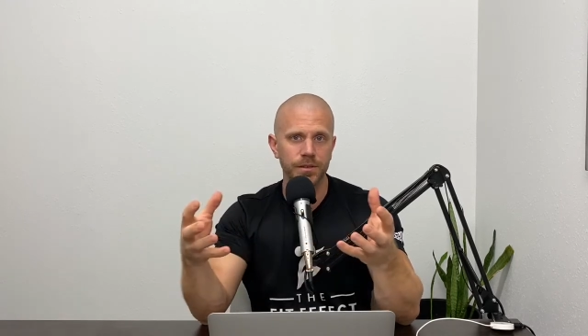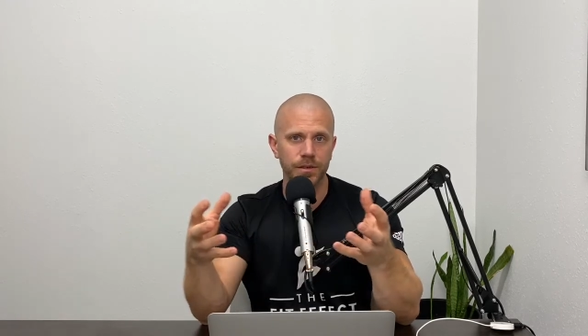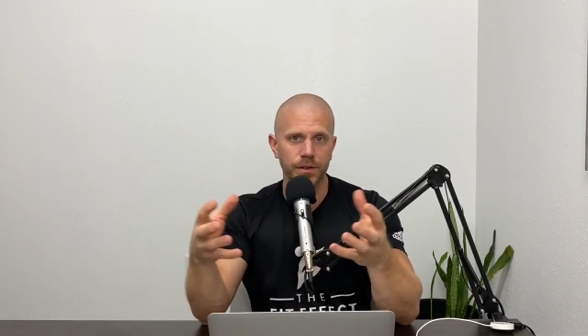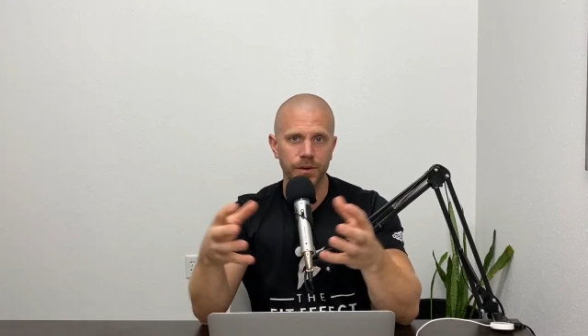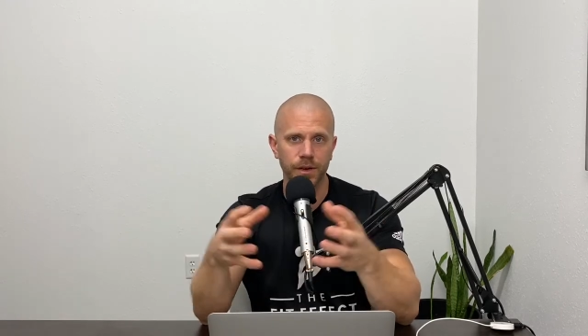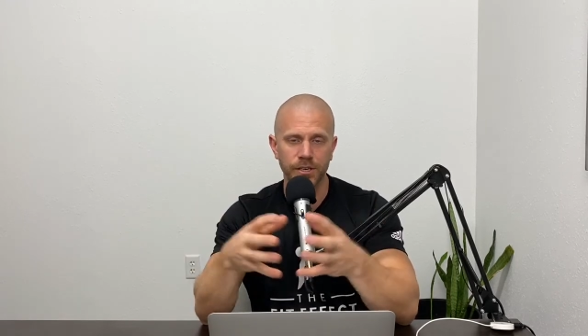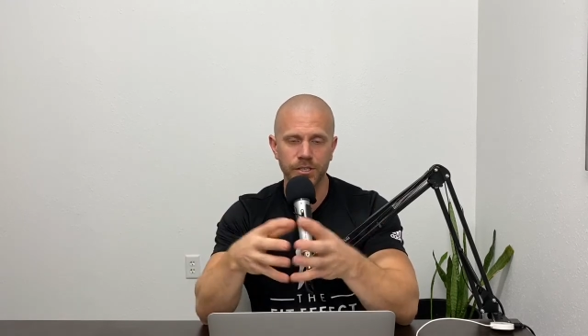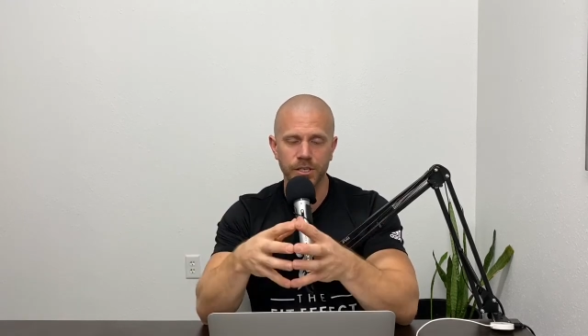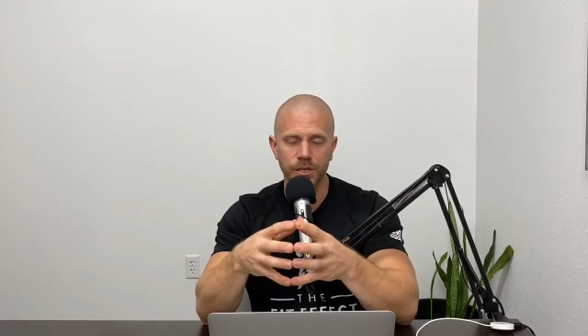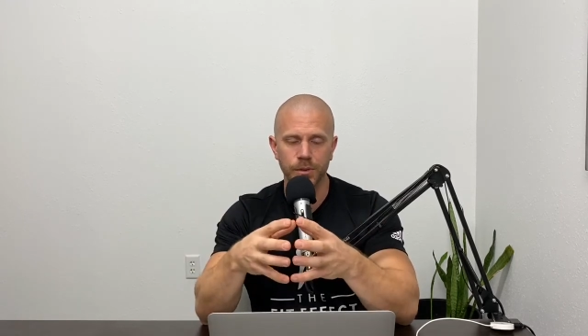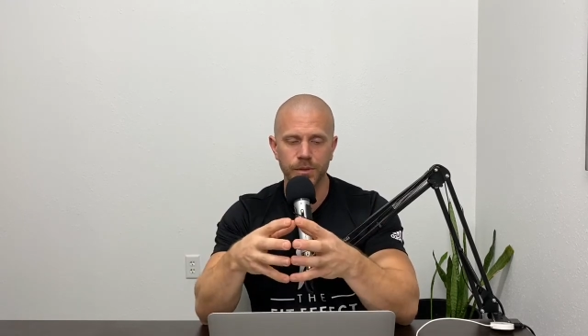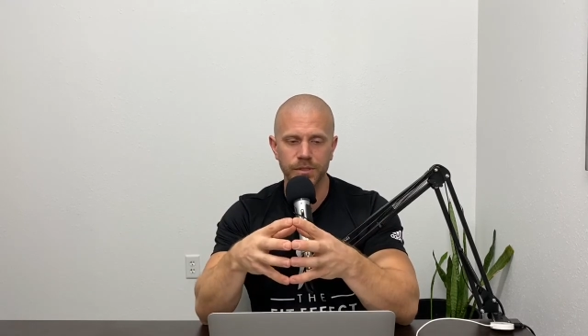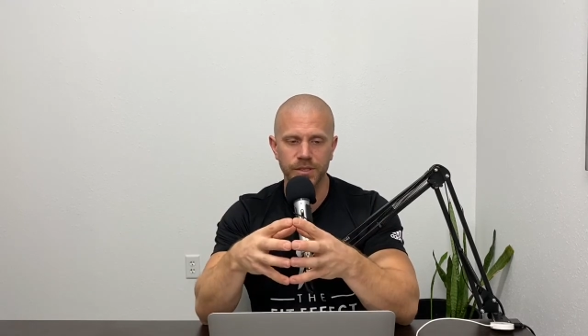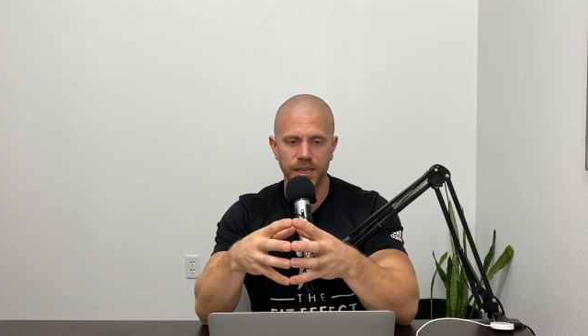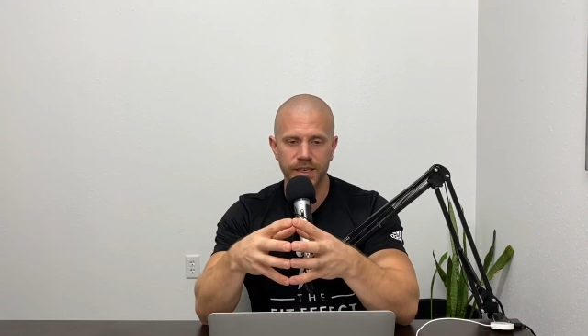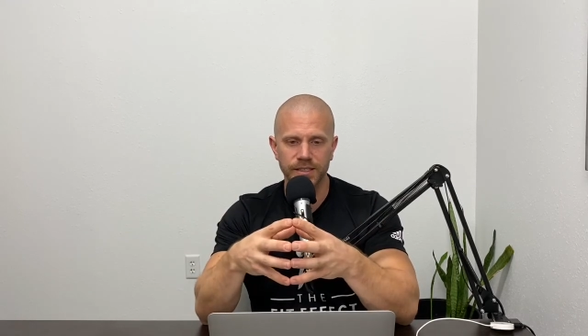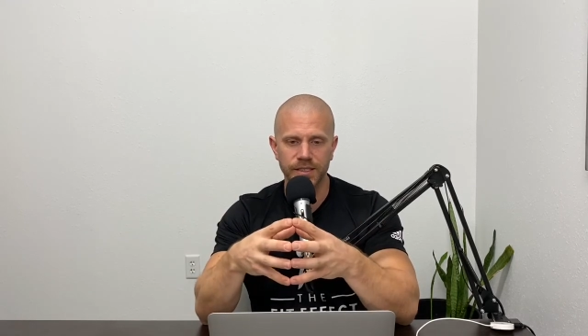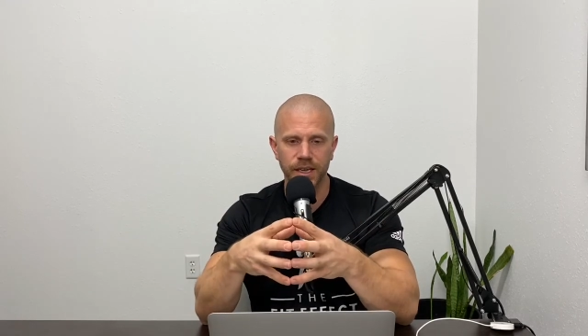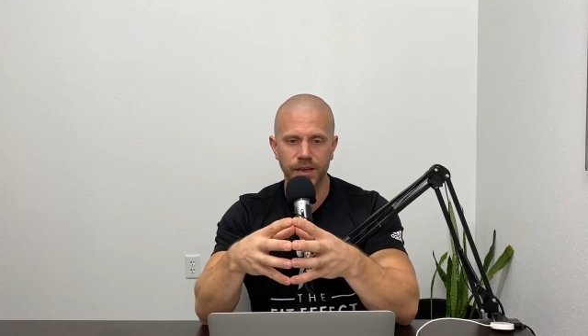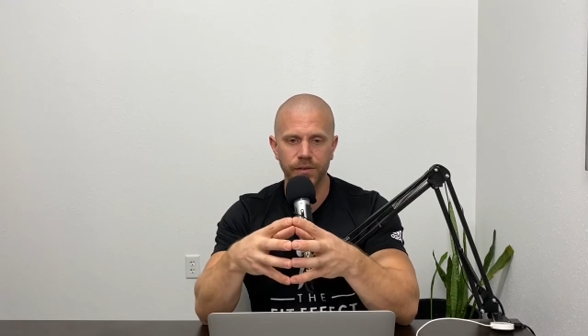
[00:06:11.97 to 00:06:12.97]
you know, yesterday was
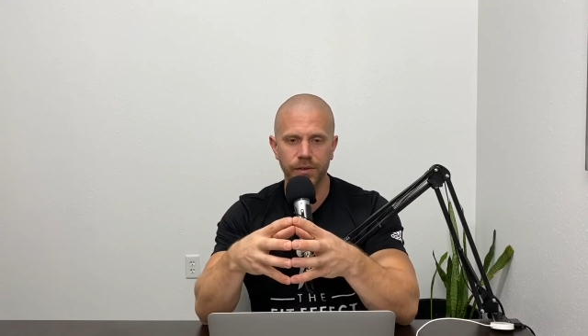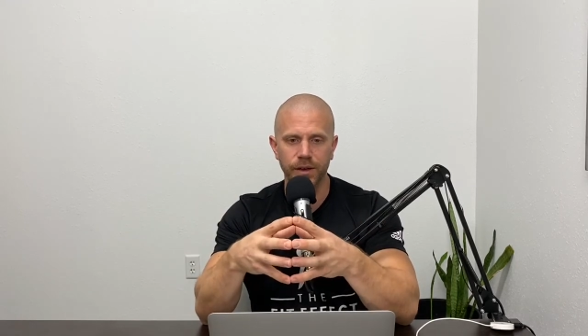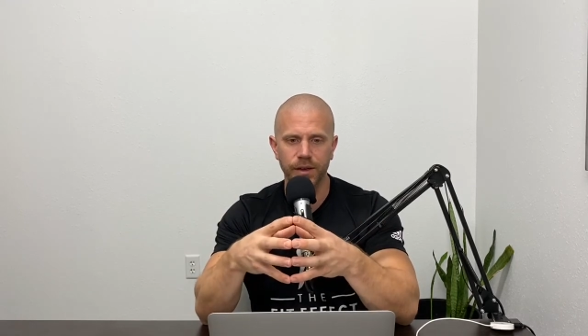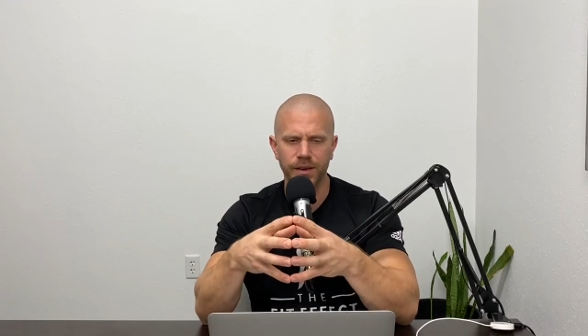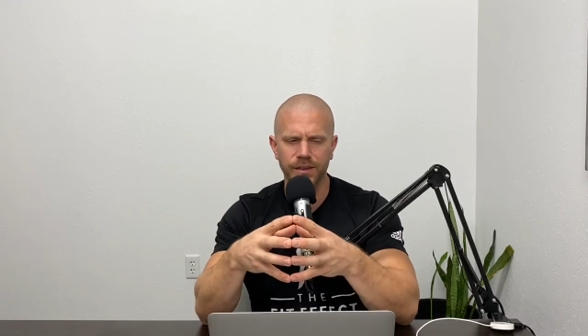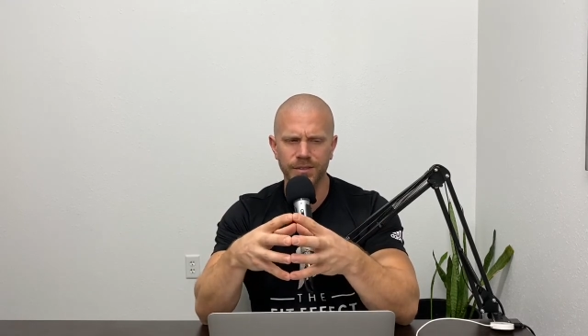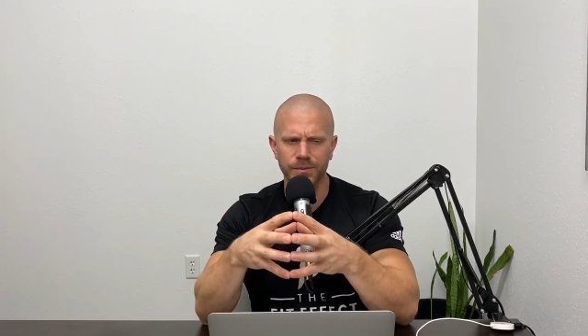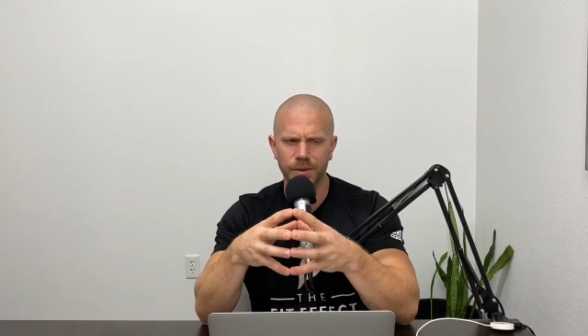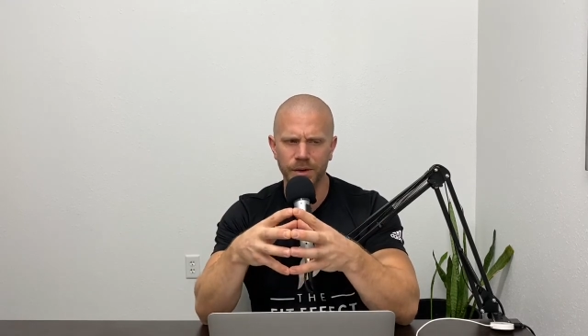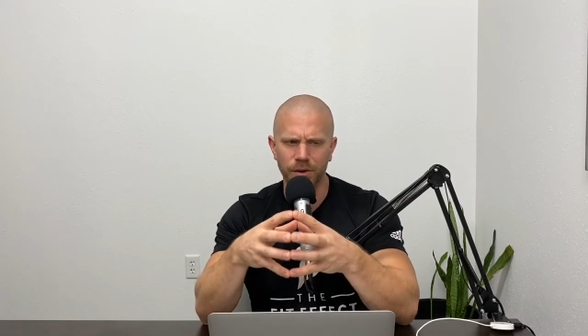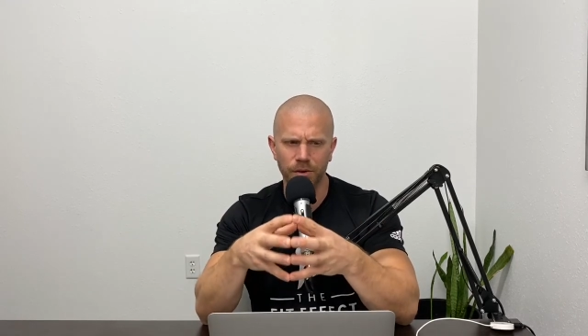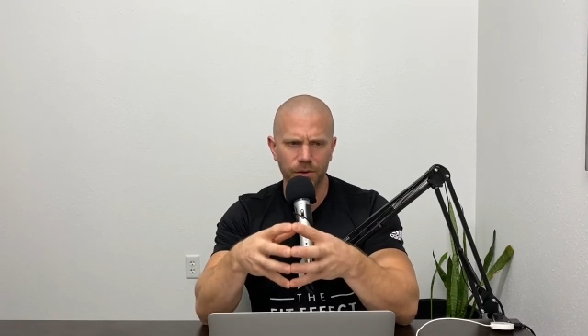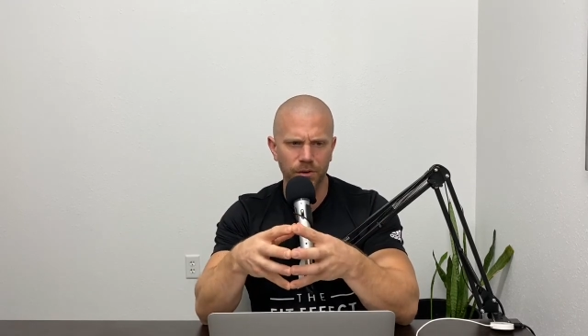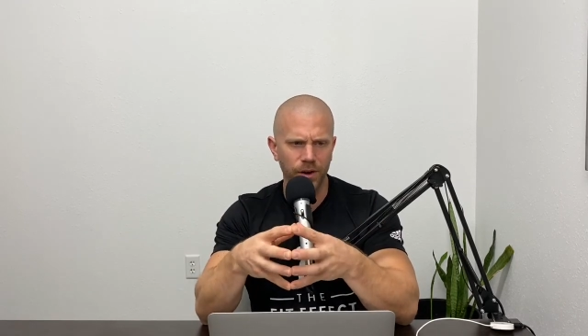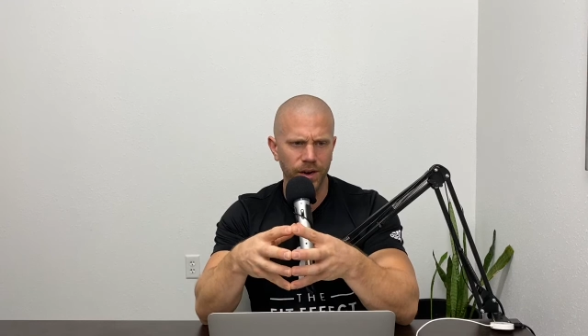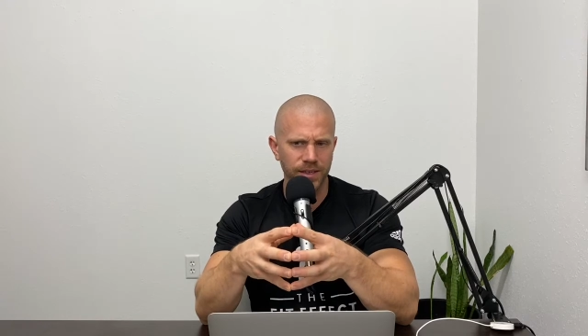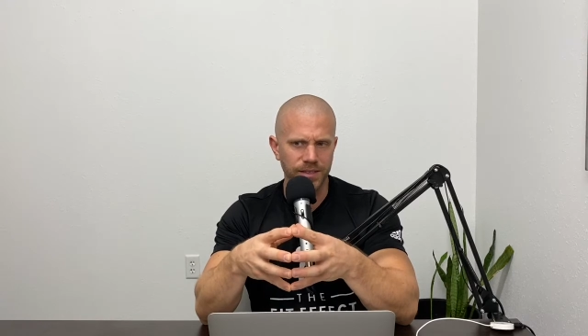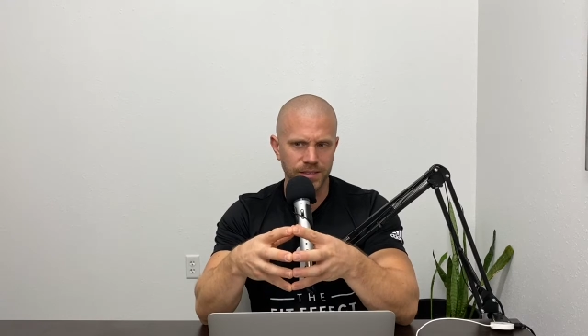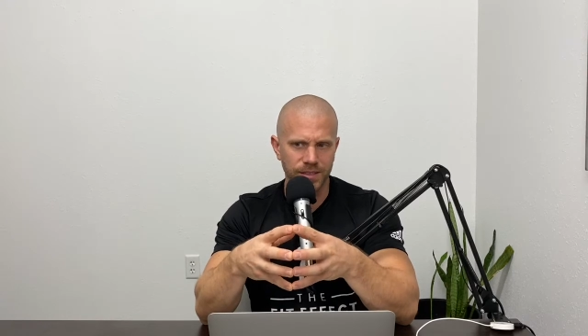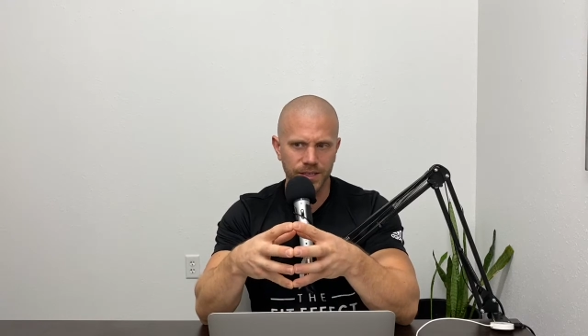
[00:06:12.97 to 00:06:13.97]
Thanksgiving and it's been a
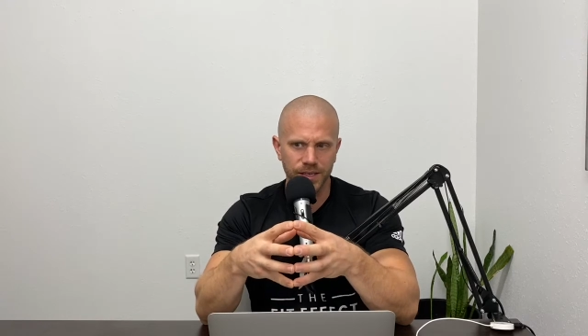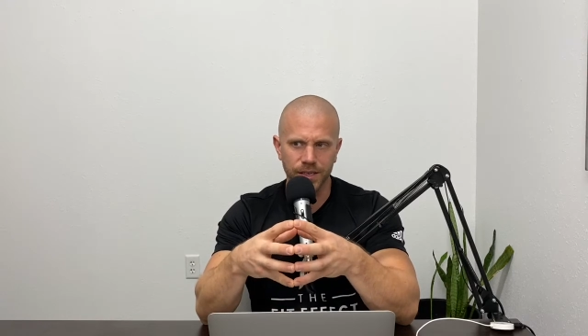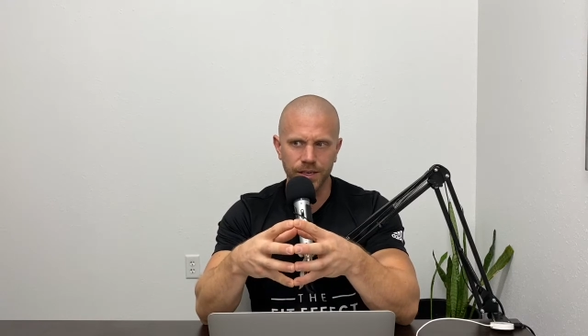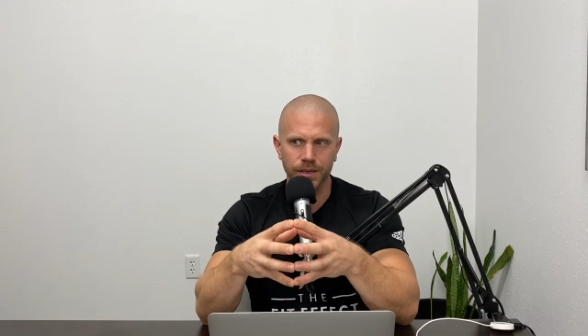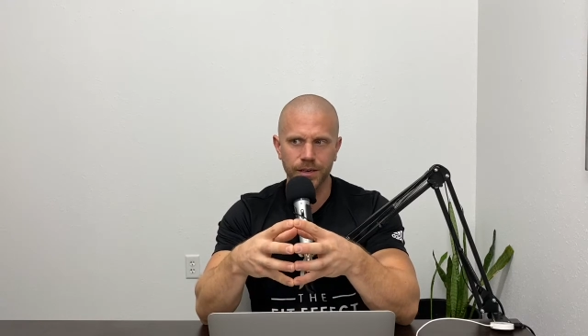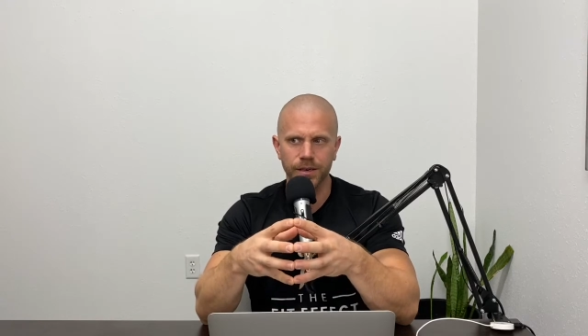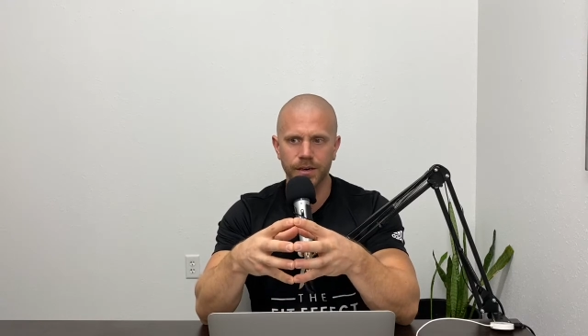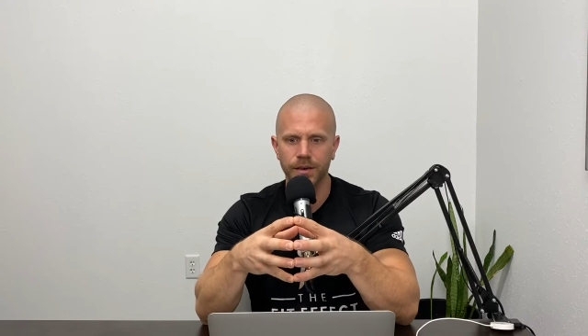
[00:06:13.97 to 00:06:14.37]
crazy year.